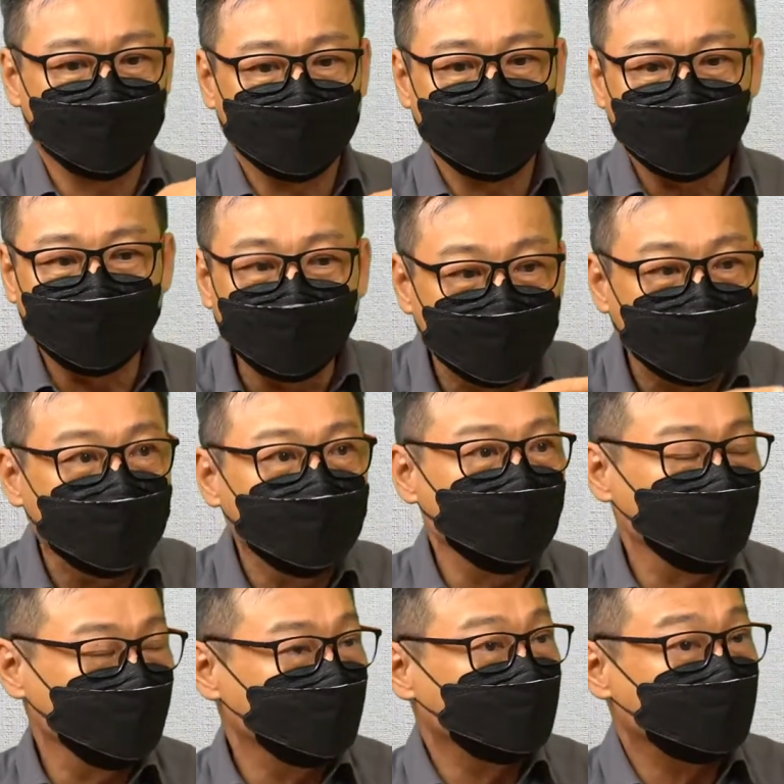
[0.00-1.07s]
within
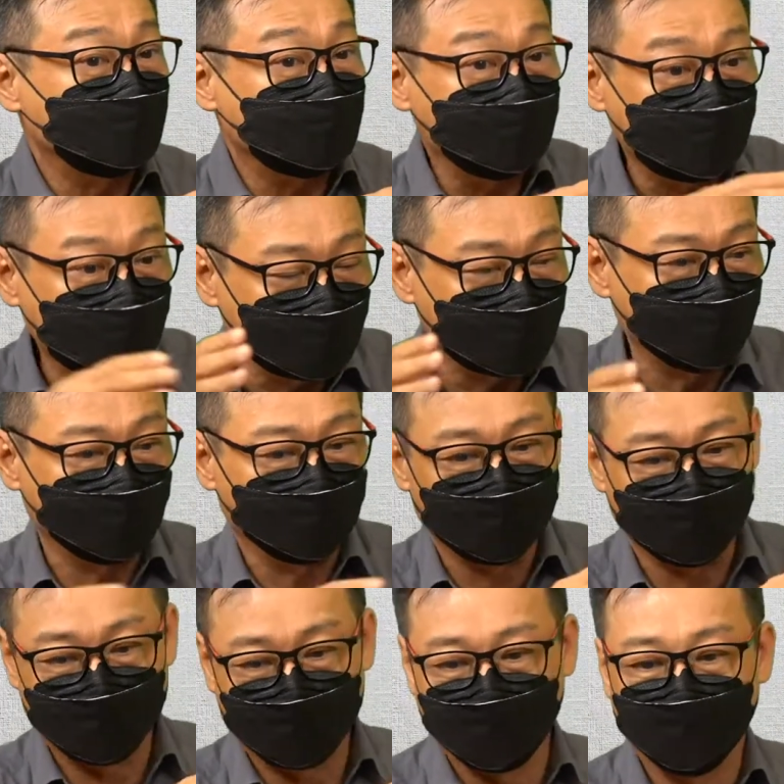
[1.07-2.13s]
the system,
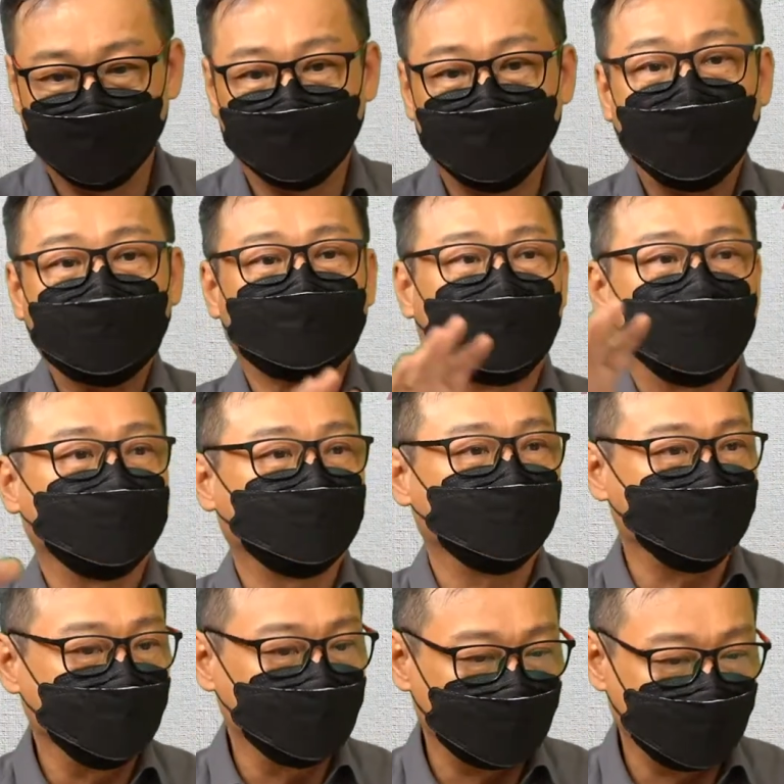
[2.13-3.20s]
the, the mass
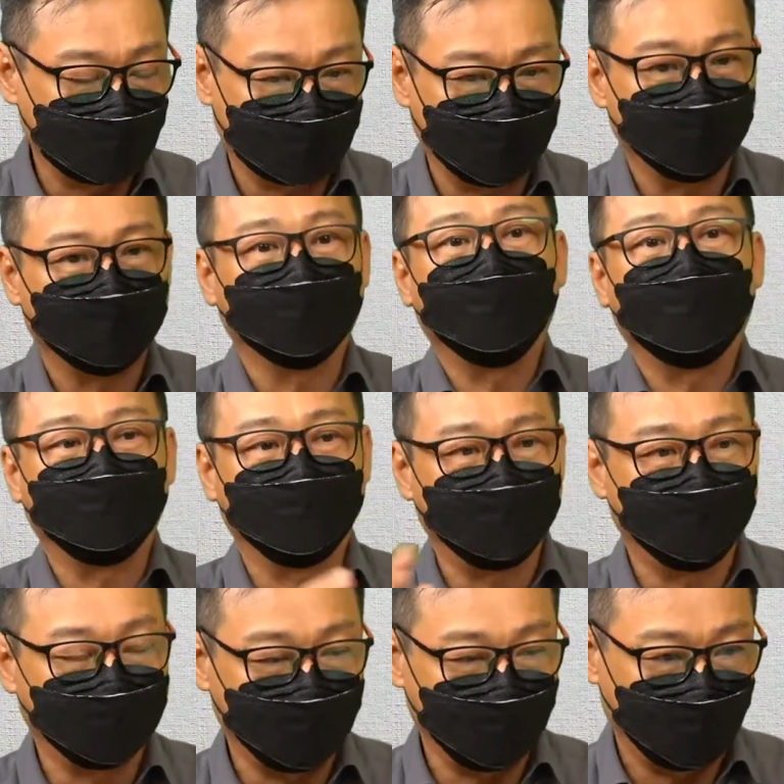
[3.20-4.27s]
catering system for
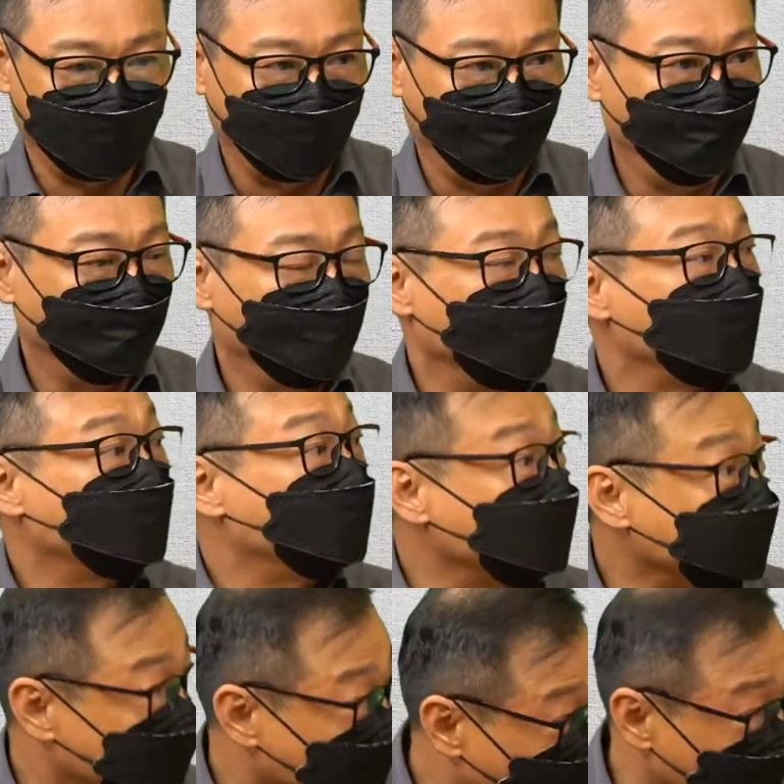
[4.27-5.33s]
everybody
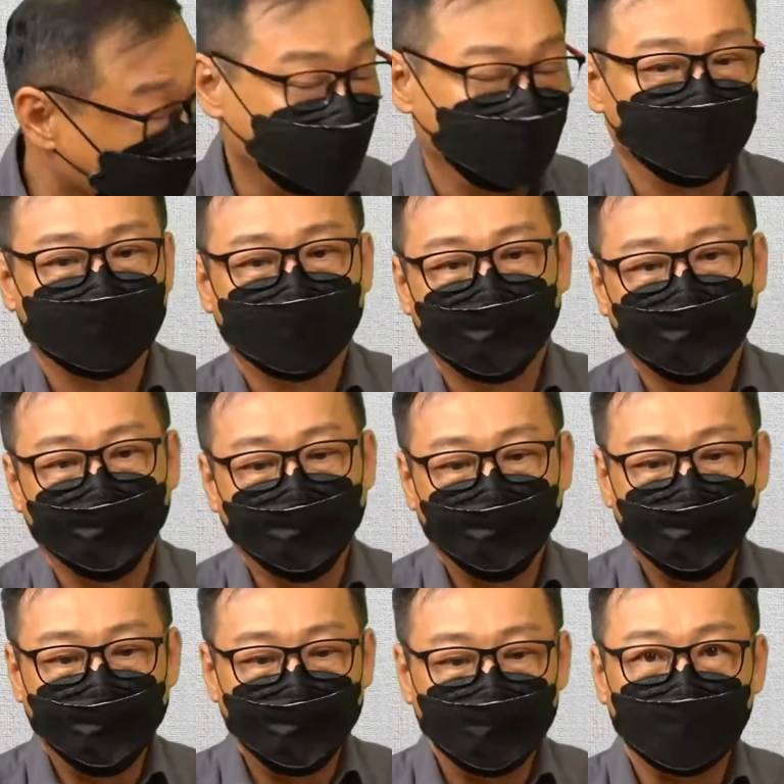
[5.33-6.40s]
across the world.
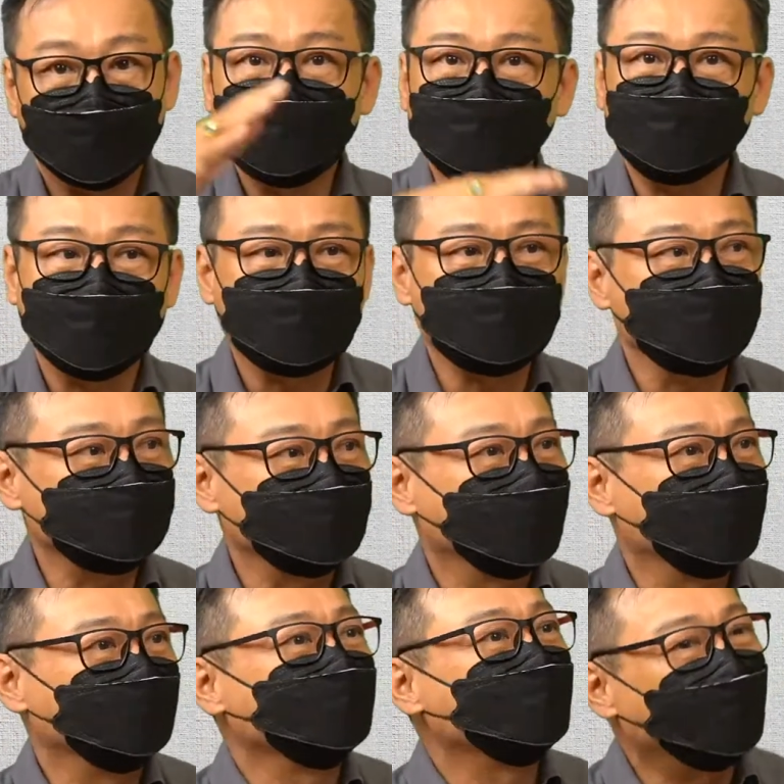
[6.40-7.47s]
But this special
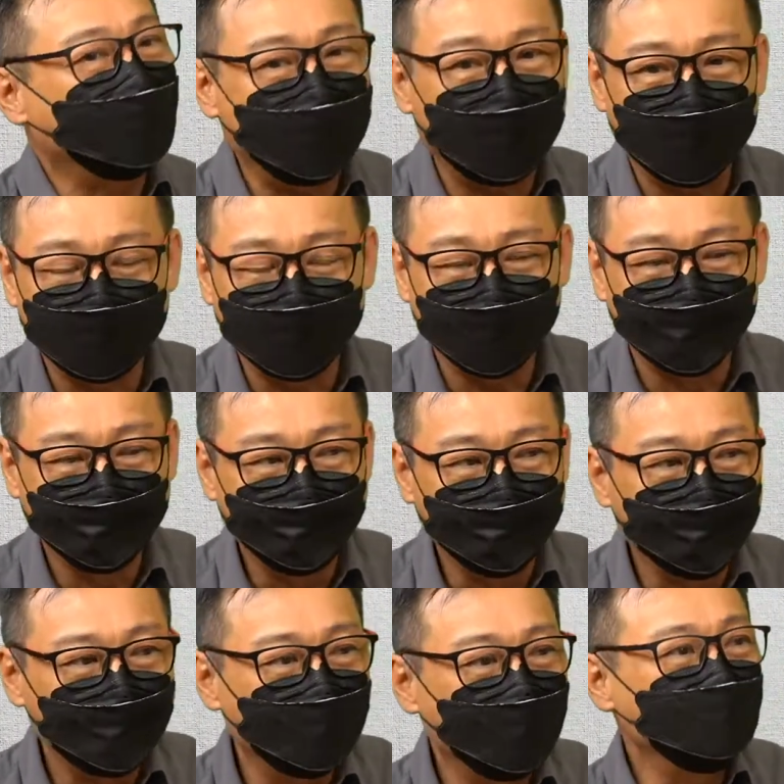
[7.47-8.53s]
child that I have,
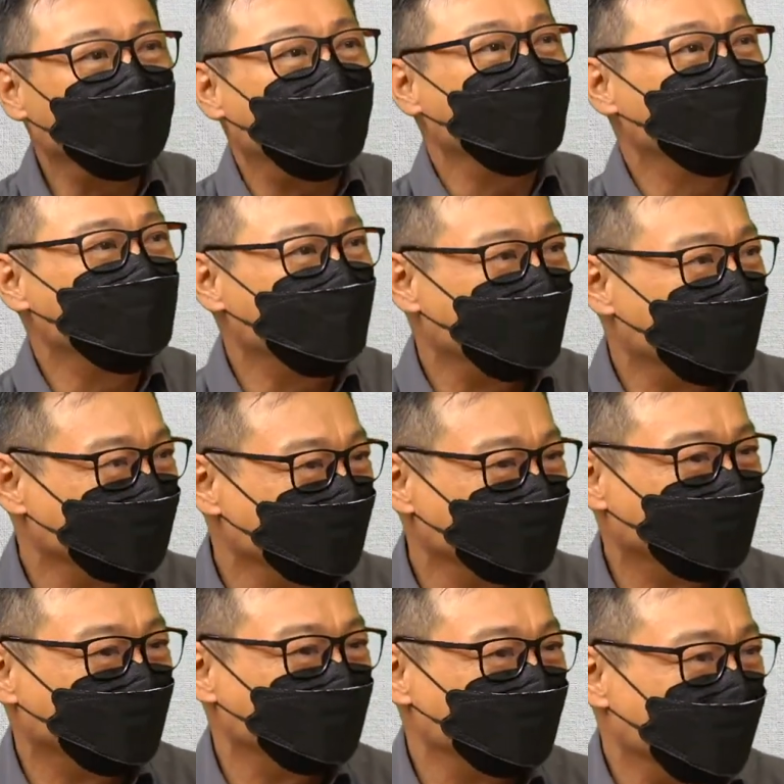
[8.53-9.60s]
where do I go after
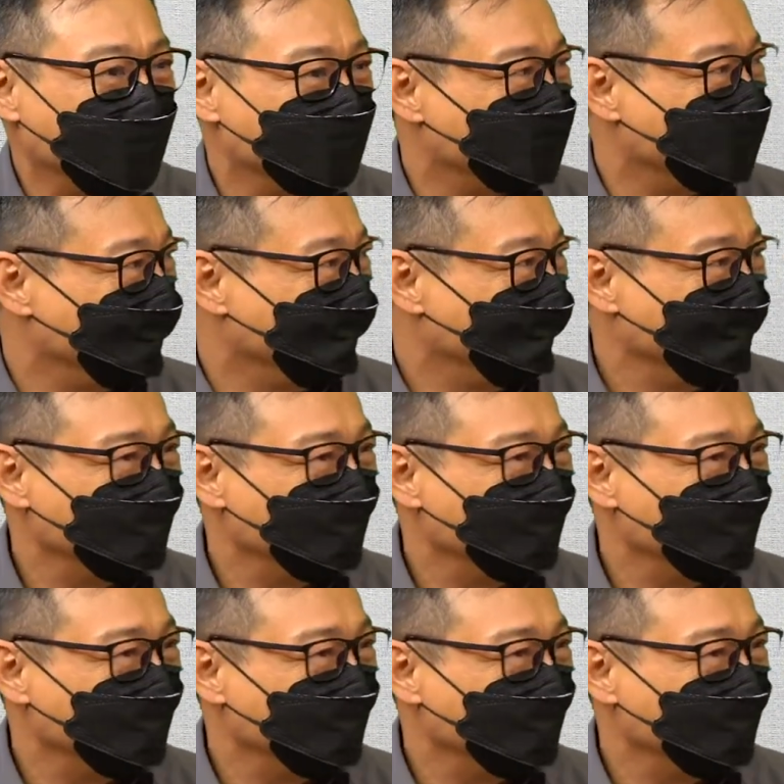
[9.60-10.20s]
Form 5?